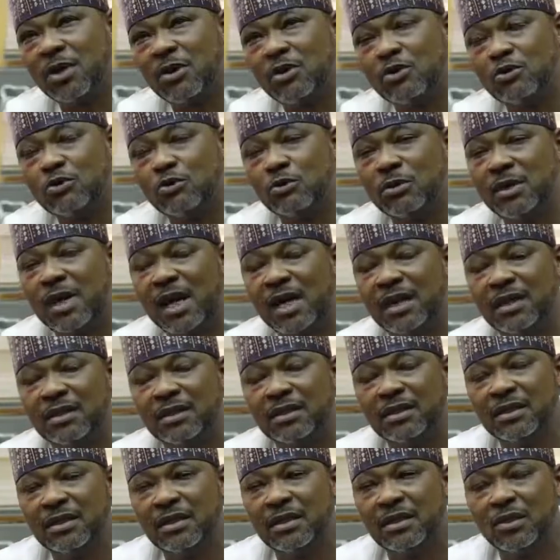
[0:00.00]
Sudan.
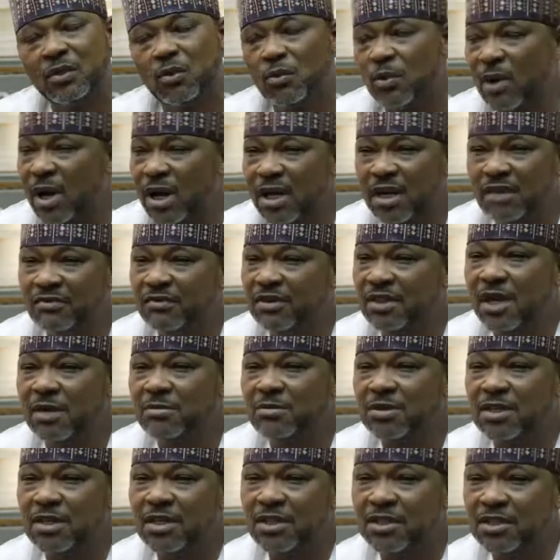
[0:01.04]
We are giving
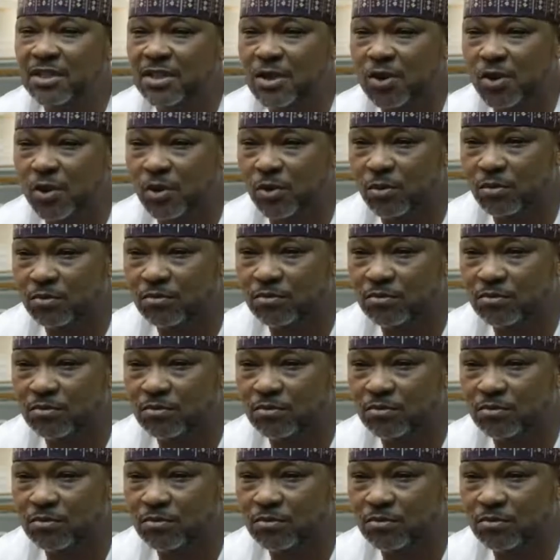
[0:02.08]
them 6-0.